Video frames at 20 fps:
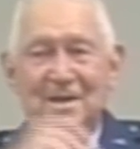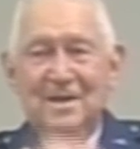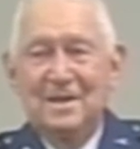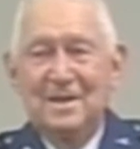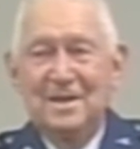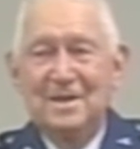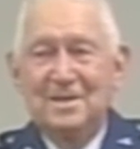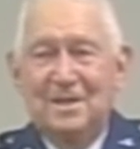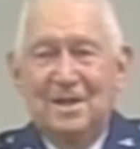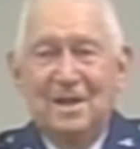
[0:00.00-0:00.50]

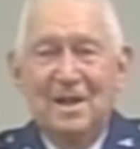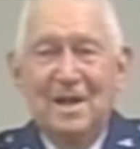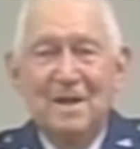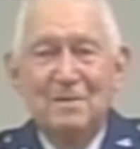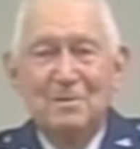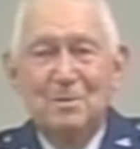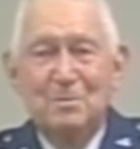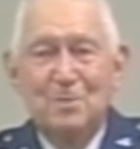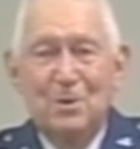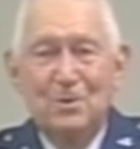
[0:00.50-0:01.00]
He'd
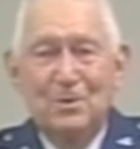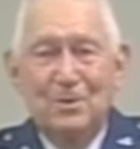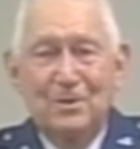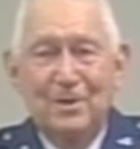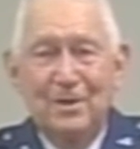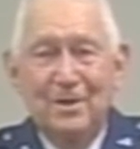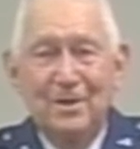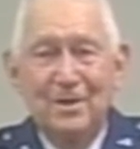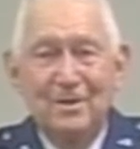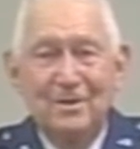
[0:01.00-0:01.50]
climb
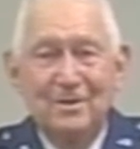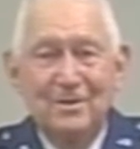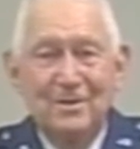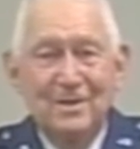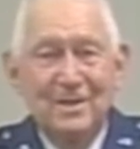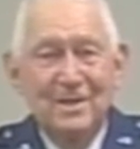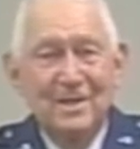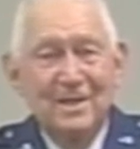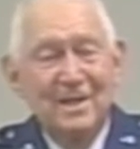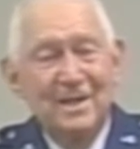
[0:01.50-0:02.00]
aboard, you know.
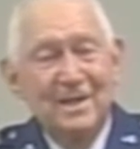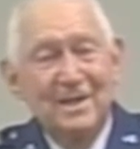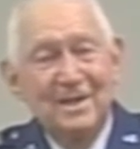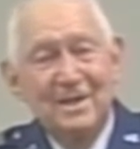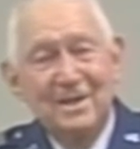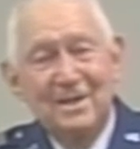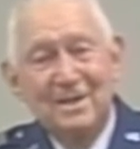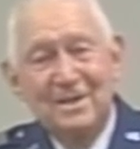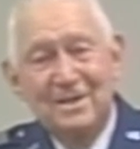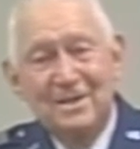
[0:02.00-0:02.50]

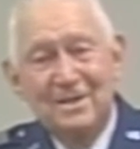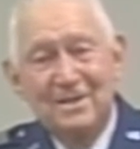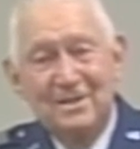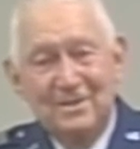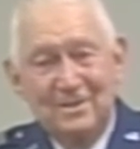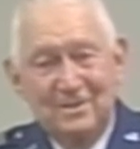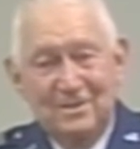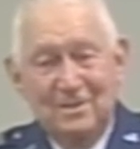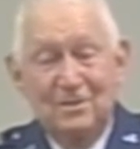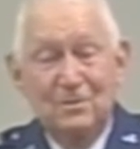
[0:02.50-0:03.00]
And
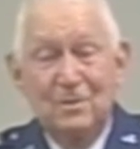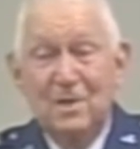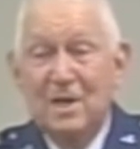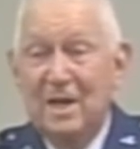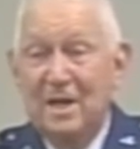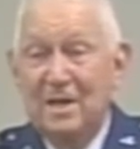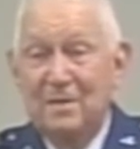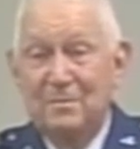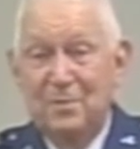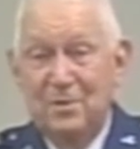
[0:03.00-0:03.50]
because uh, we
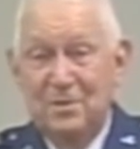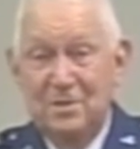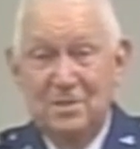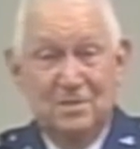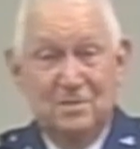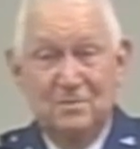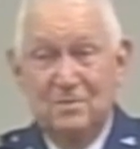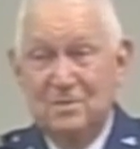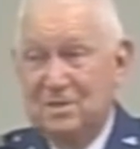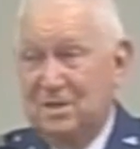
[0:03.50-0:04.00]
had prisoners